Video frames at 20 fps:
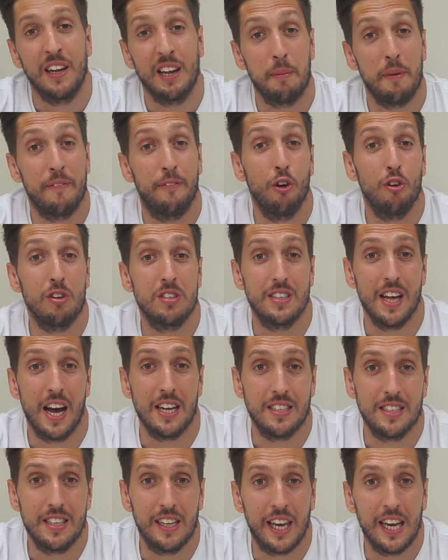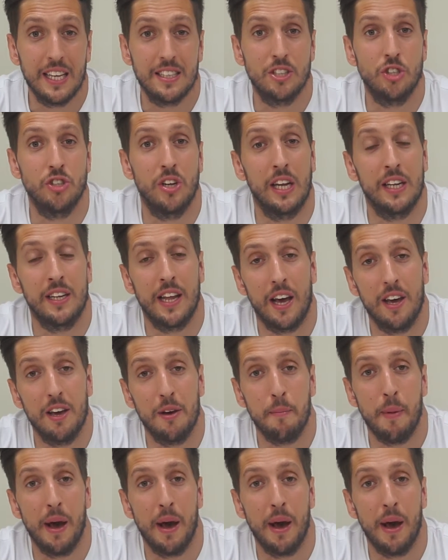Now, before I started the ketogenic diet,